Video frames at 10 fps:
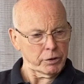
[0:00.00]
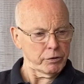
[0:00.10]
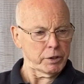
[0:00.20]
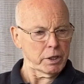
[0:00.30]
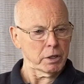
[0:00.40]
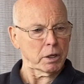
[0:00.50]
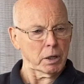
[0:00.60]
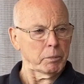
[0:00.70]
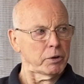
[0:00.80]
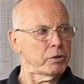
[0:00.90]
is the
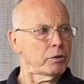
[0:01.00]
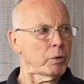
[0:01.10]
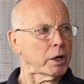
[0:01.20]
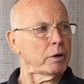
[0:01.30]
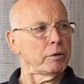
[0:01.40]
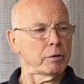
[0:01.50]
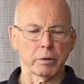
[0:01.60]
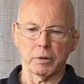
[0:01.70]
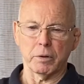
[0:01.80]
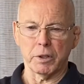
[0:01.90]
income. This is the records.
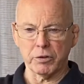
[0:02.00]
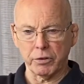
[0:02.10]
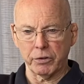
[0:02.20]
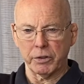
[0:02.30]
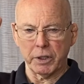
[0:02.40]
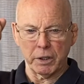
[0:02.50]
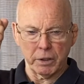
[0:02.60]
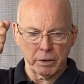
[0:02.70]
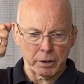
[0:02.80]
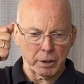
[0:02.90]
This is
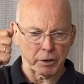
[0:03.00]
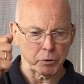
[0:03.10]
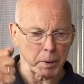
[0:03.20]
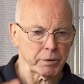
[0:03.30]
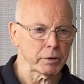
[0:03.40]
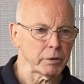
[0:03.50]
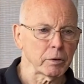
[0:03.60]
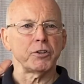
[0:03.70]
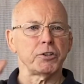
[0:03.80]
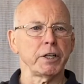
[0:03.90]
the expenses.
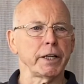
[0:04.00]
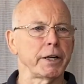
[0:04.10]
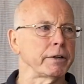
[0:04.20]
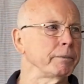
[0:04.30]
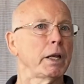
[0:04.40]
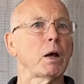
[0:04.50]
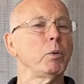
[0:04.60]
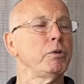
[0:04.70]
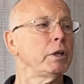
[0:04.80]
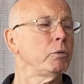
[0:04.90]
See you later. And that
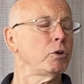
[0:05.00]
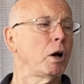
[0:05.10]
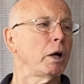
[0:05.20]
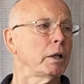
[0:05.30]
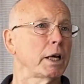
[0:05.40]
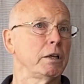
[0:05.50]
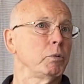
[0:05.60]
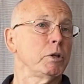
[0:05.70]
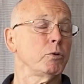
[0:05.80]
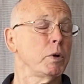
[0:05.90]
was it. He was gone, like
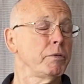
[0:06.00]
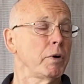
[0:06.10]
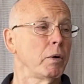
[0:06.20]
within 24